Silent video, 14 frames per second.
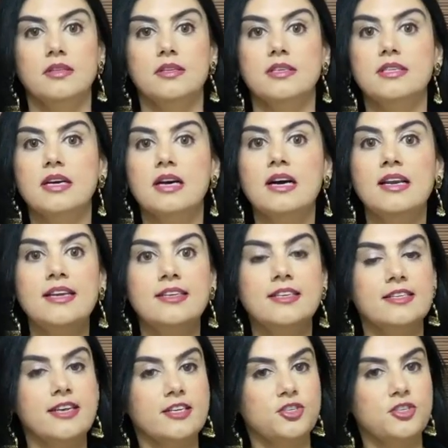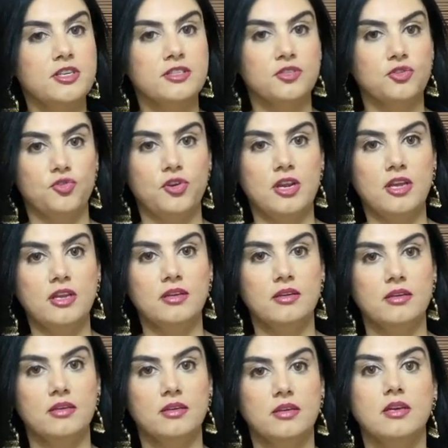This early detection and screening,
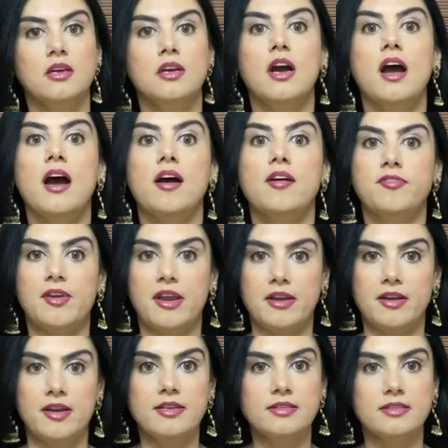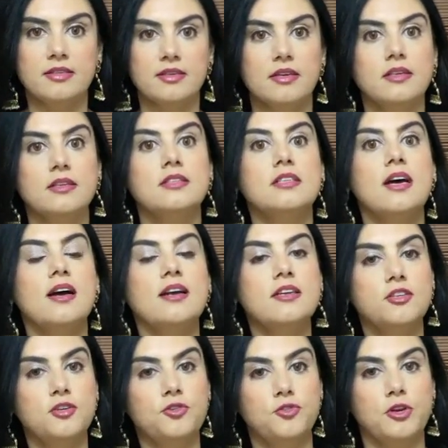awareness,
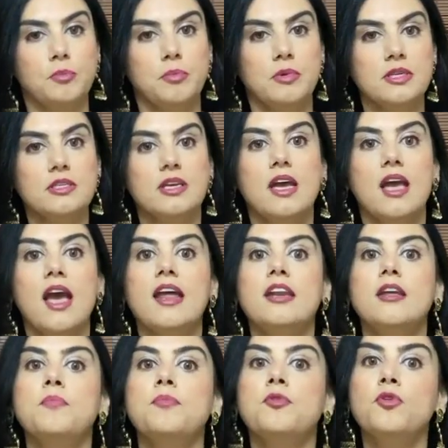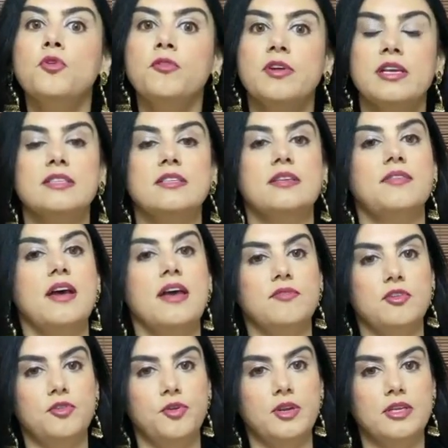targeted treatment and improving
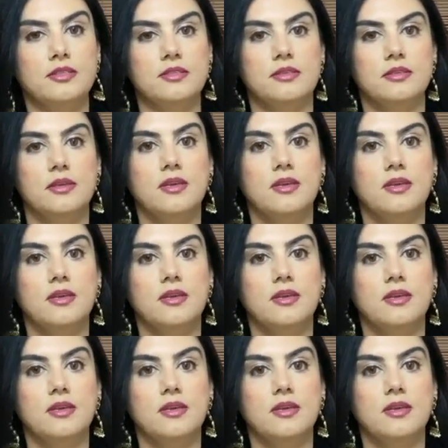survival rates